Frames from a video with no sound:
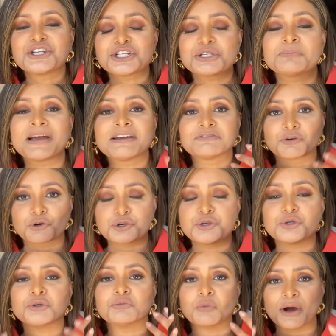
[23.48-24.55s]
just by
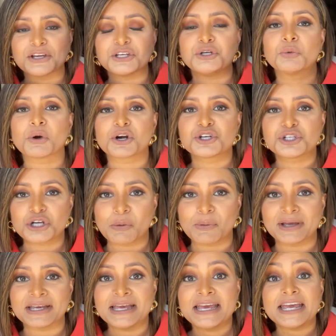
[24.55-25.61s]
virtue of what you are
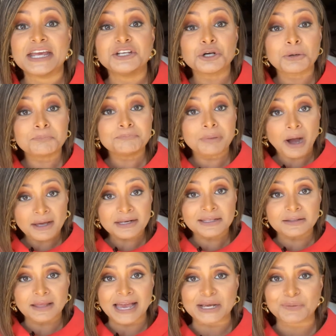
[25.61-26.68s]
showing in your body
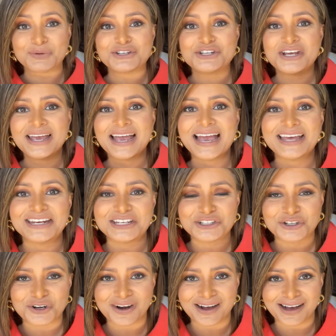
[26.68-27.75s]
language and in
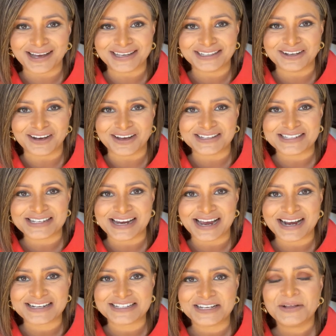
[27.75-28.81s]
your eye
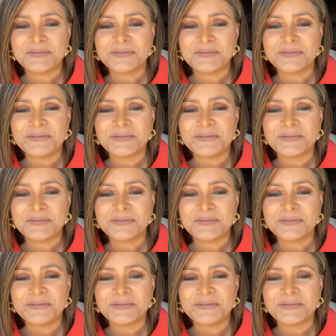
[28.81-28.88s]
contact.